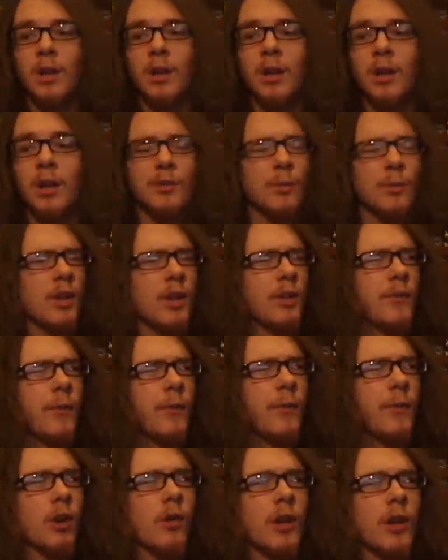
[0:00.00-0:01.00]
as well as
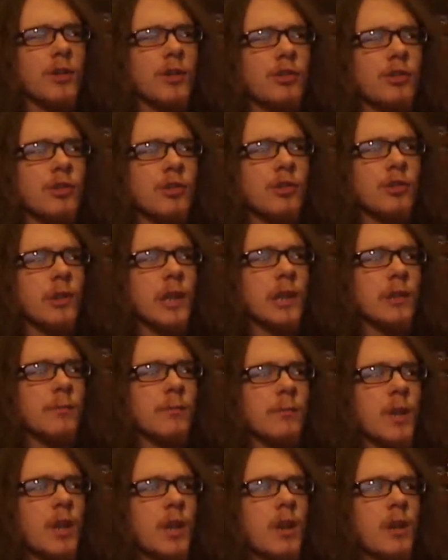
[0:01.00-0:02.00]
Far Cry 2
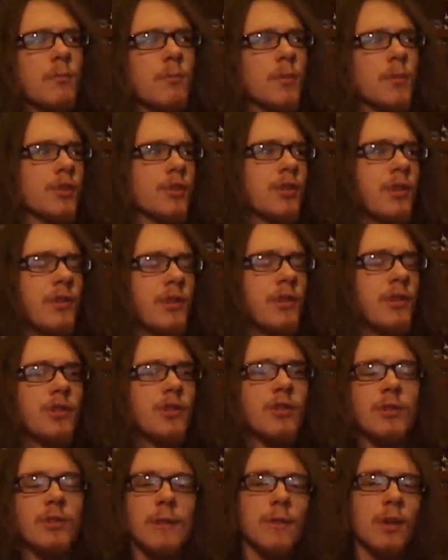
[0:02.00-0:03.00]
and Mercenaries
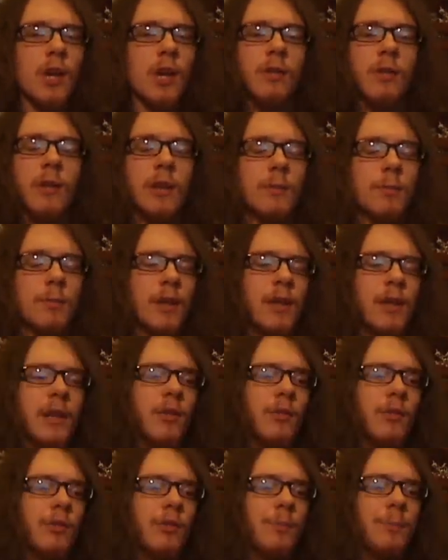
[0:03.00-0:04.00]
2. Never got around to playing
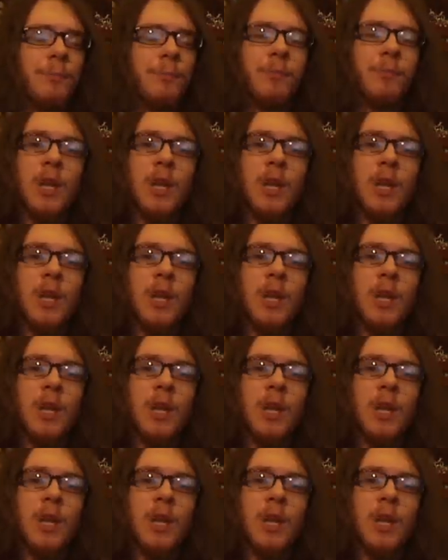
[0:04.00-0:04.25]
those.